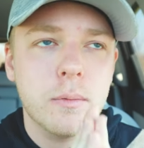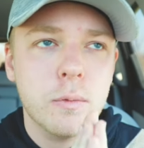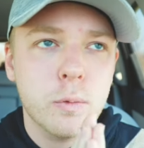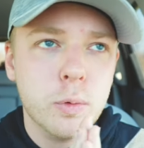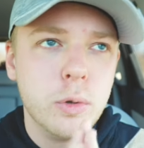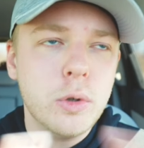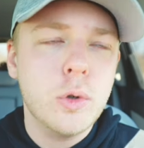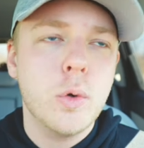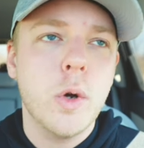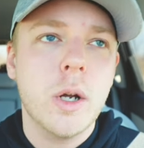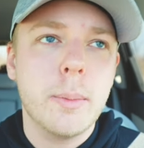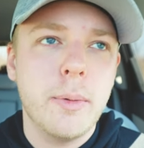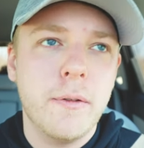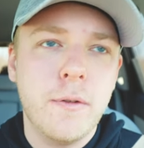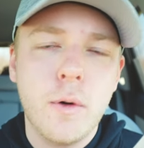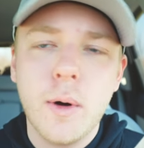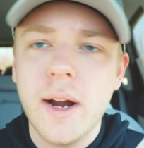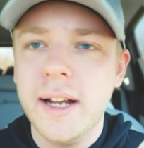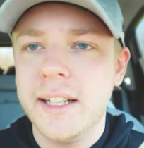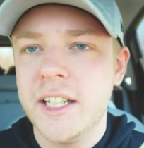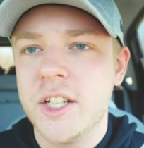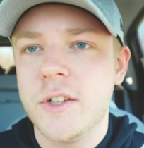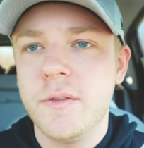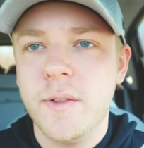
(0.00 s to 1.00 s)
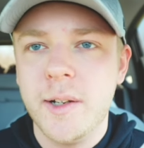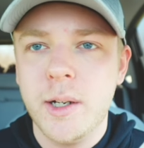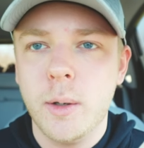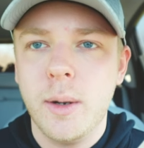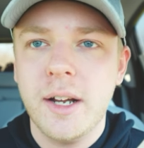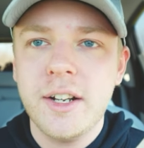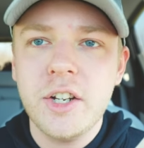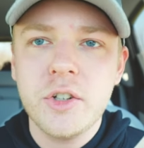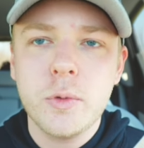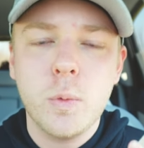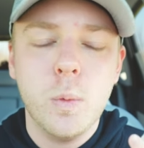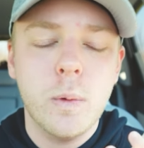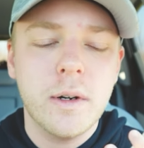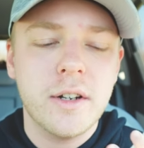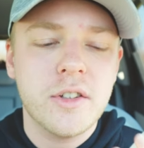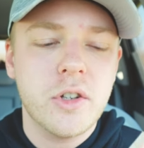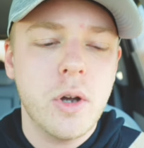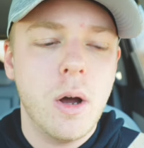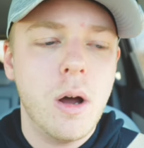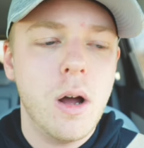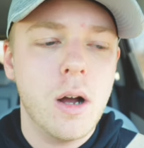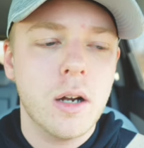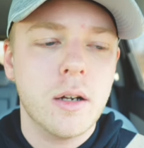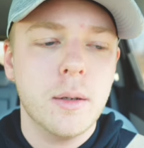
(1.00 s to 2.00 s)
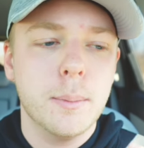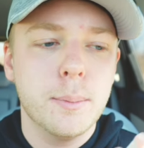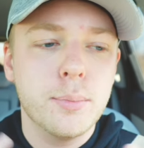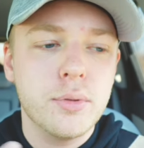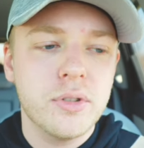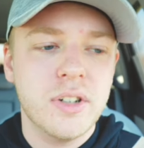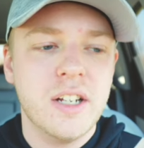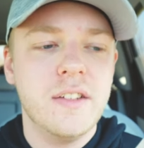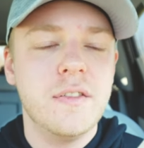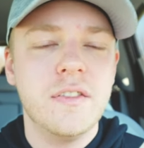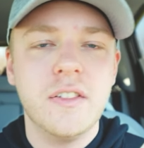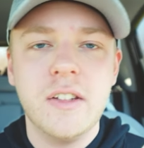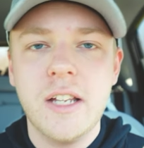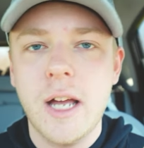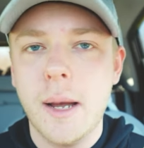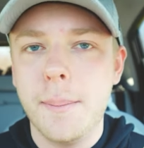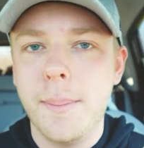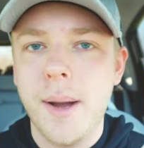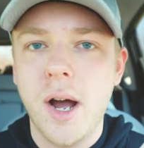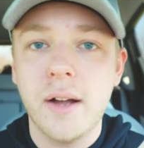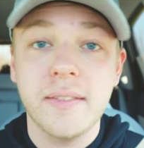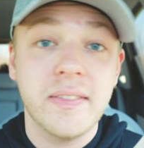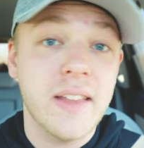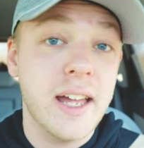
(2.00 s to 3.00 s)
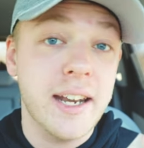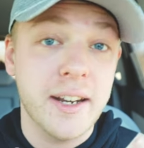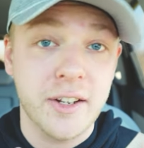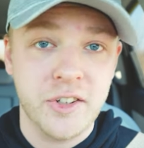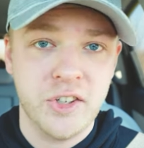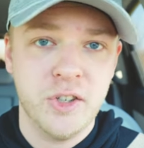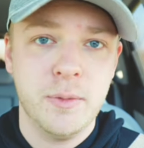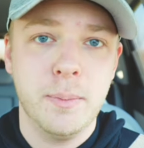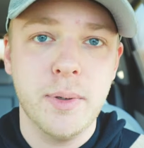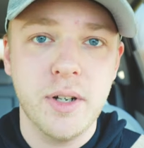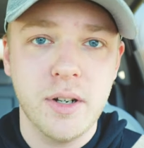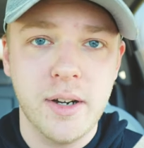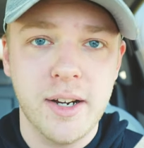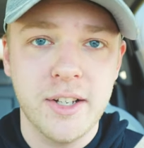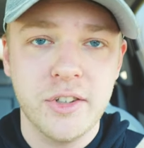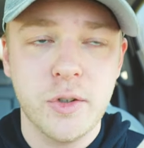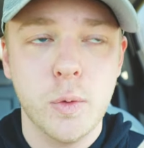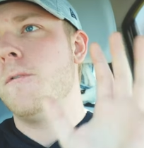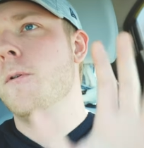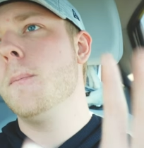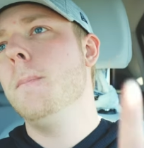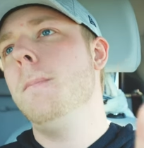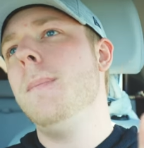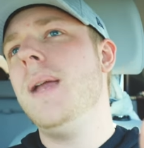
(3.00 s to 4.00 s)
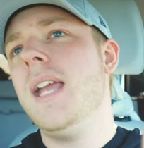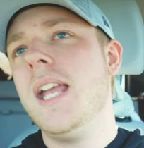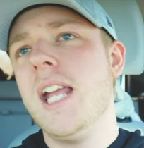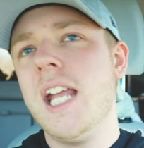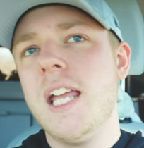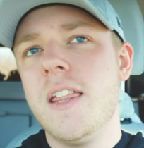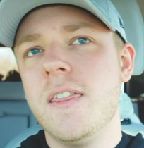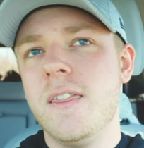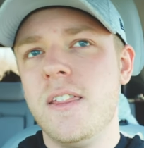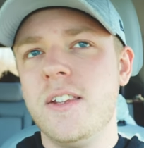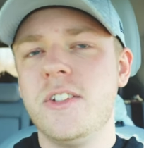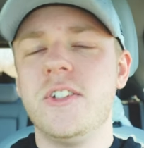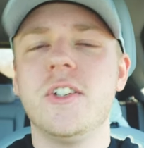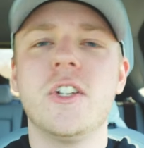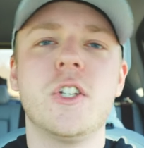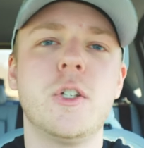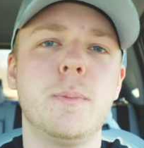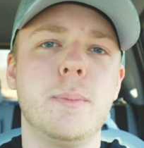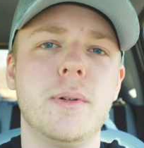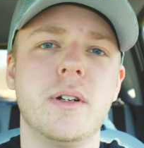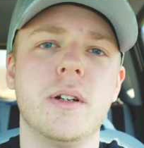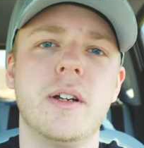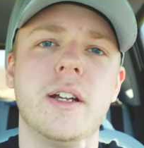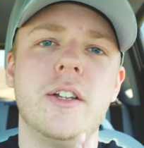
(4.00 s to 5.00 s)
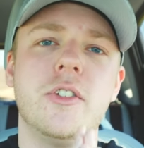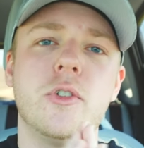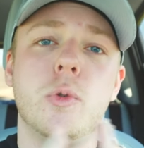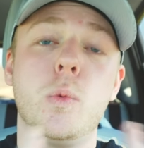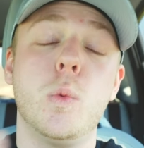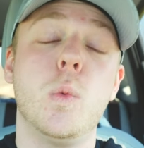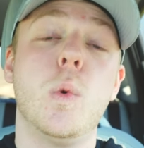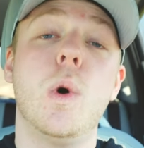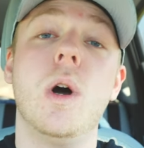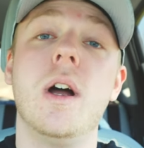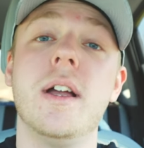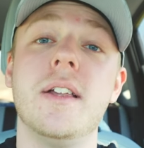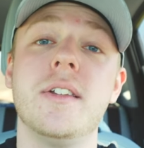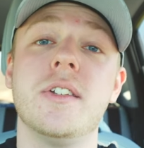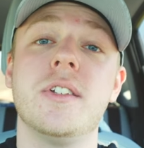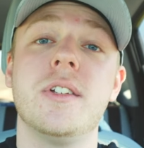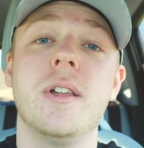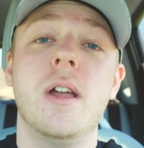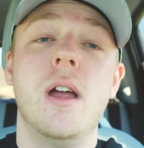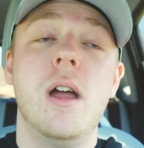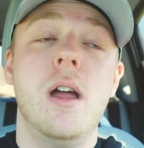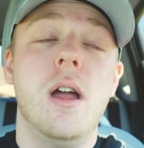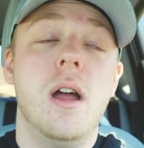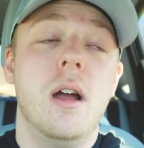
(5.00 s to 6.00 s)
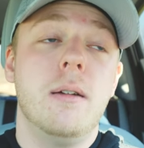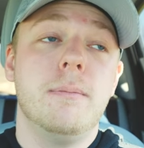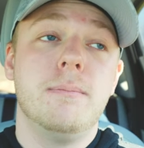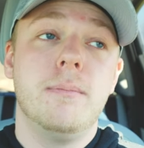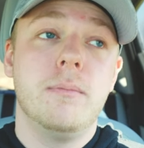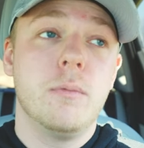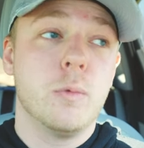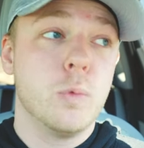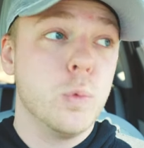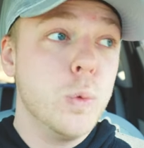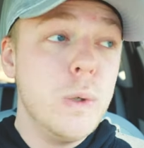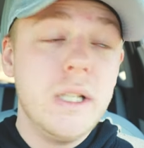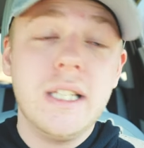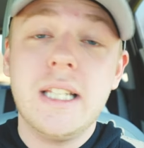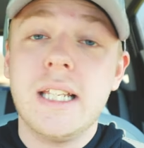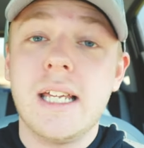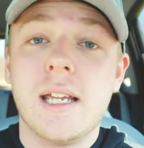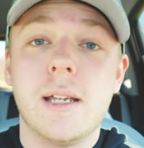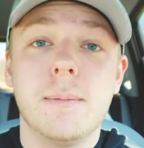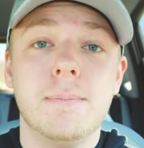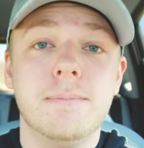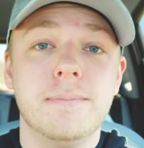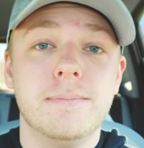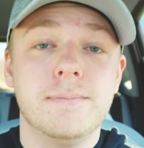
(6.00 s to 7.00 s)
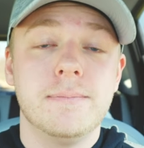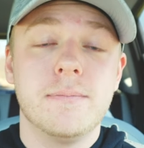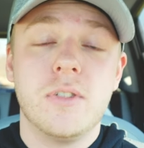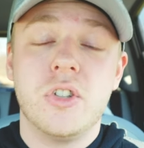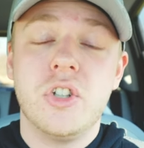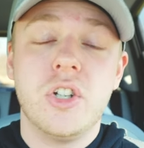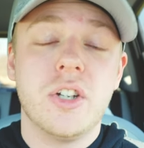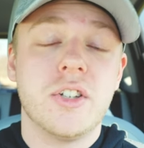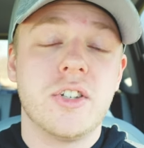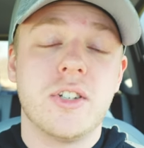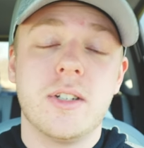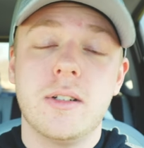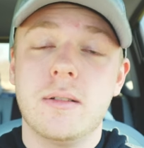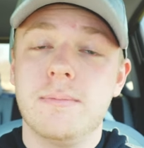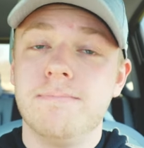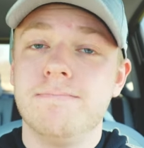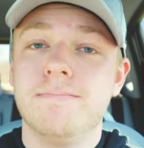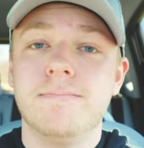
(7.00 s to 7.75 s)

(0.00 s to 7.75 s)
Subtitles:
real quick before I end this video, I just want to talk briefly about that experience. For me, this experience was really just